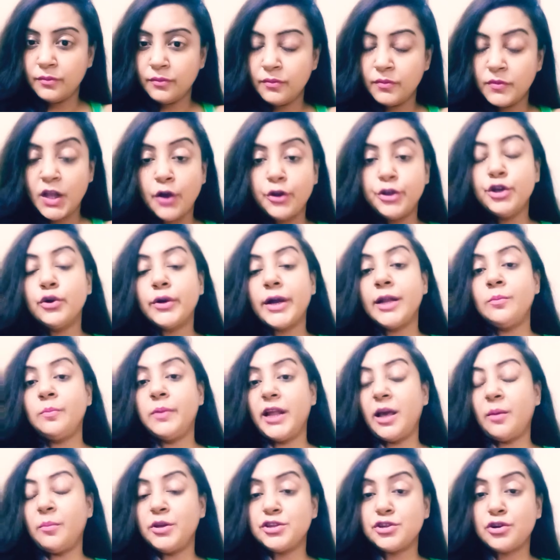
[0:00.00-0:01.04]
Now, you can
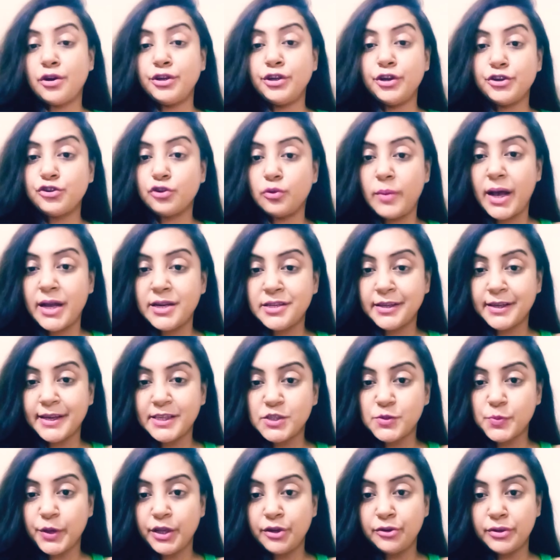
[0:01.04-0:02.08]
blame it on your traumatic
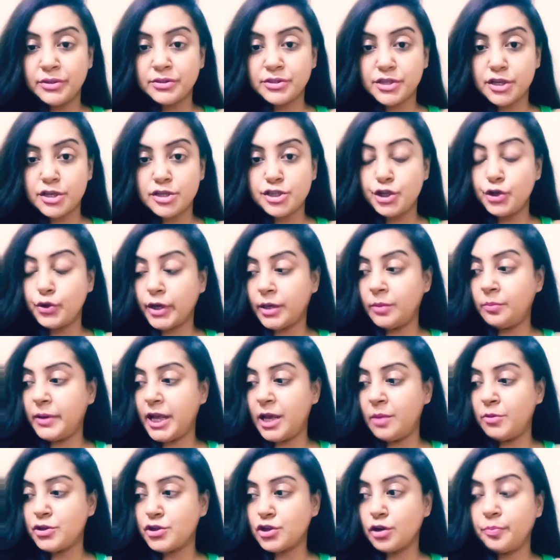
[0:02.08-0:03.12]
experiences. You can
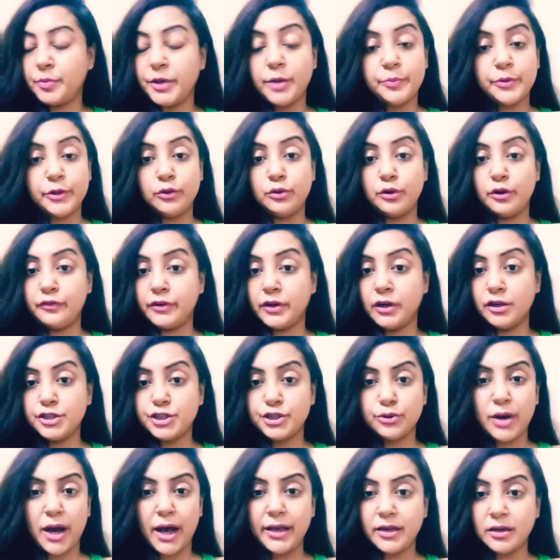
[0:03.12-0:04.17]
blame it on people who have hurt
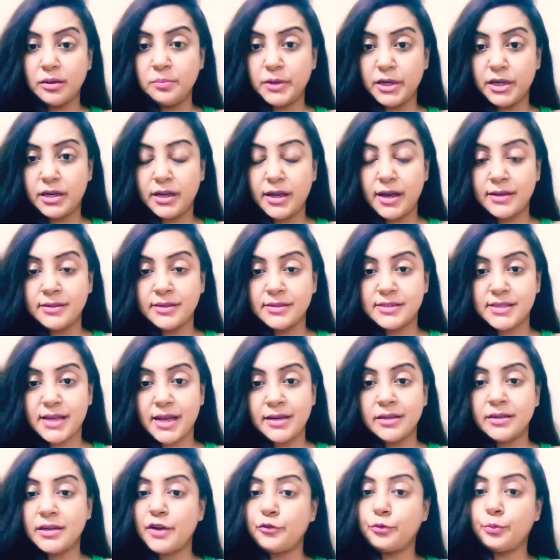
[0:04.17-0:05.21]
you. I completely
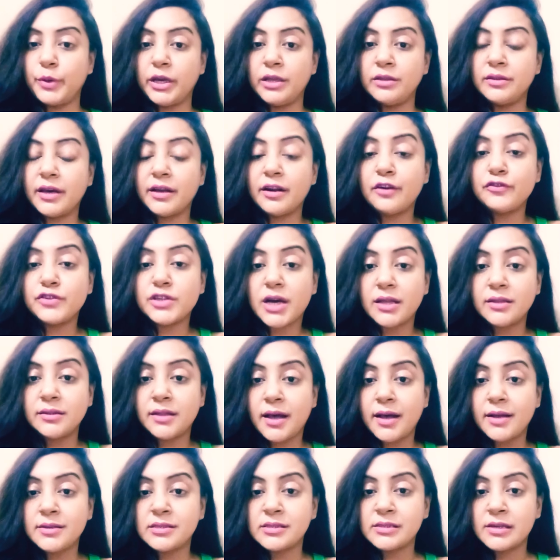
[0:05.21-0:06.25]
understand it. I've been there. I've done
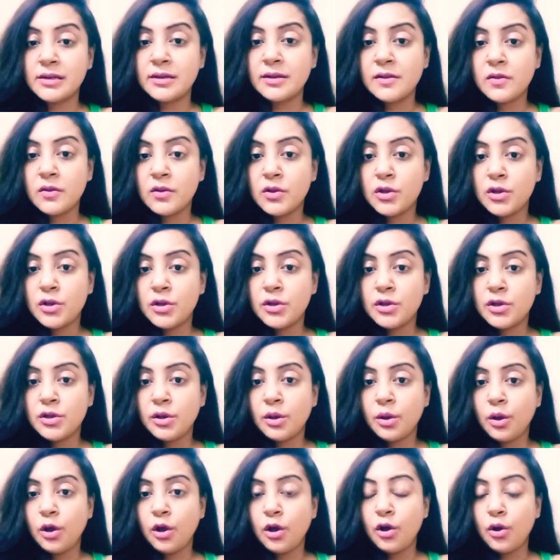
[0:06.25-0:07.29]
that.
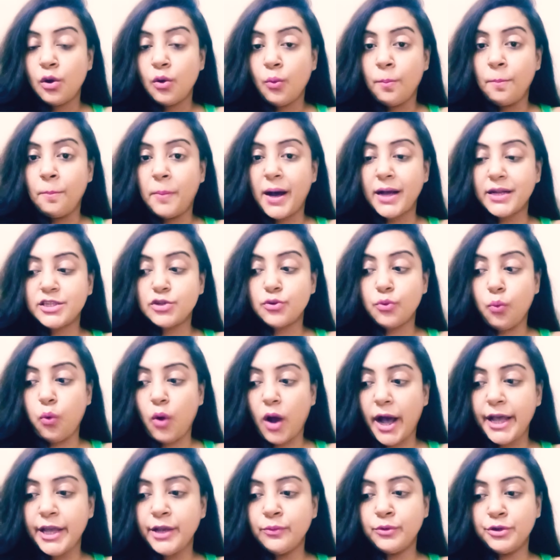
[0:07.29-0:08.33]
But
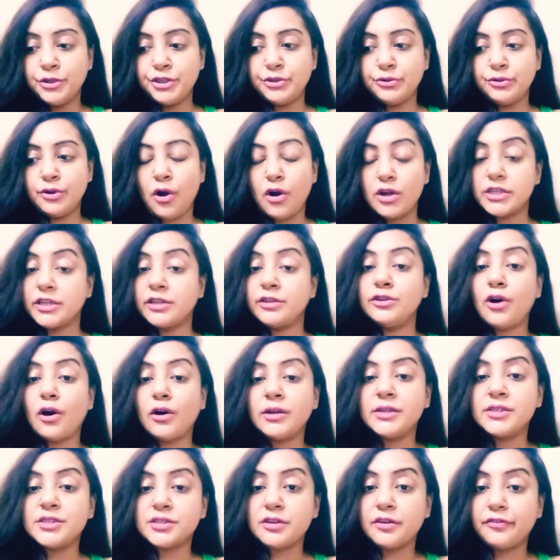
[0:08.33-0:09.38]
why would you not
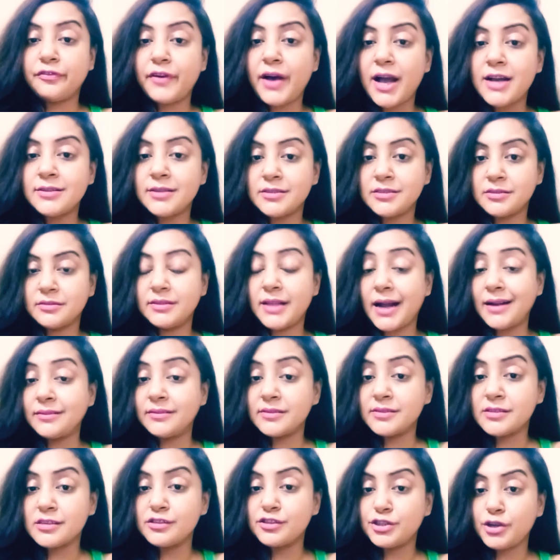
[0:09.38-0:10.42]
acknowledge the fact that
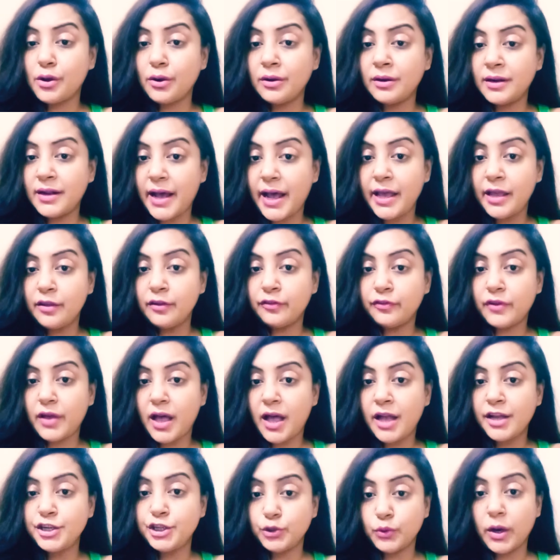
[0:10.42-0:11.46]
this is your life
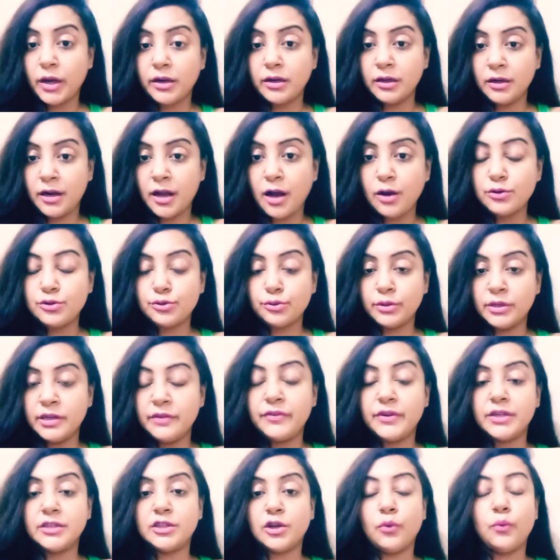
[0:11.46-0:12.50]
and you are allowed to
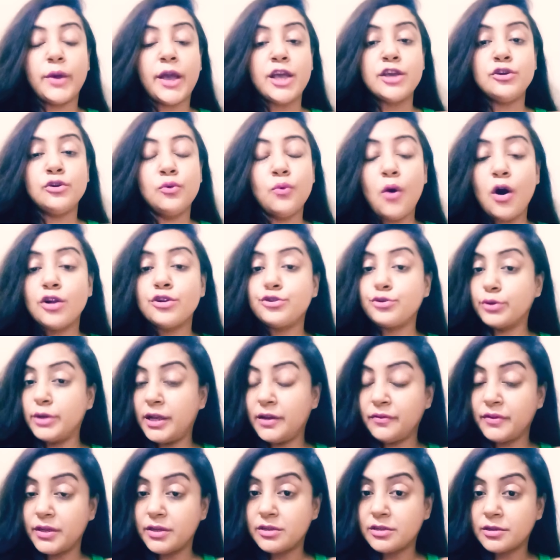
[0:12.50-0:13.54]
live it the way you want to
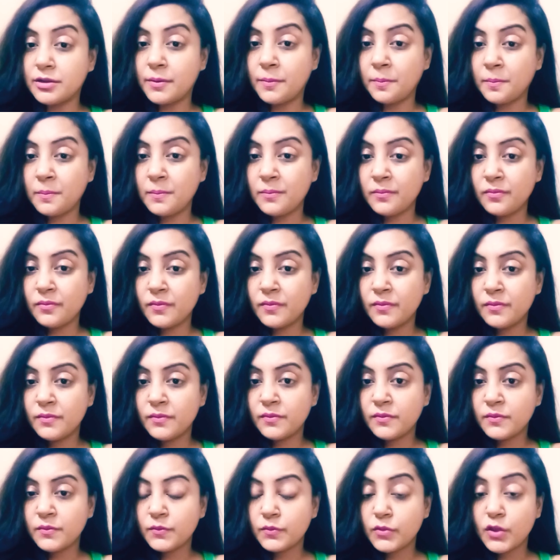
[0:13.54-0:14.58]
live it?
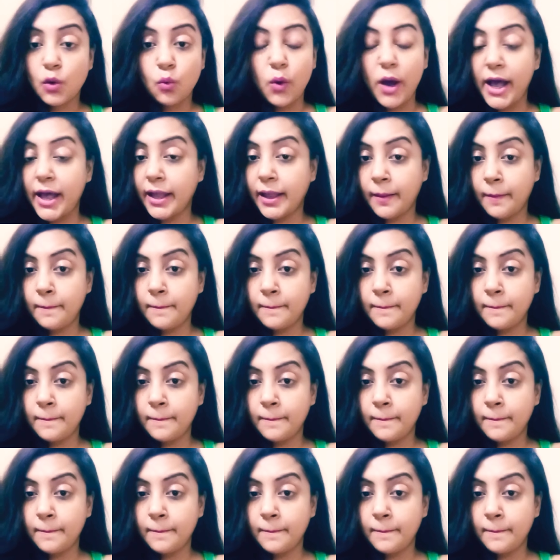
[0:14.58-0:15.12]
Why?